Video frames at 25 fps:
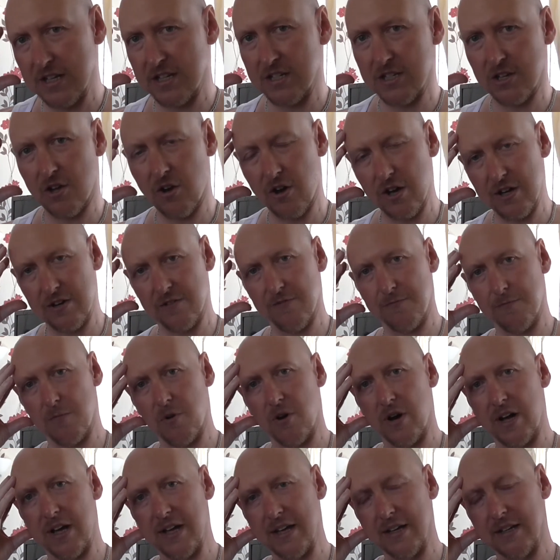side of
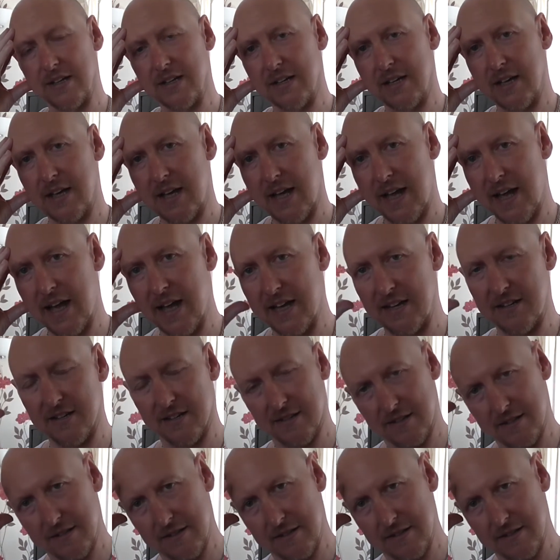my head.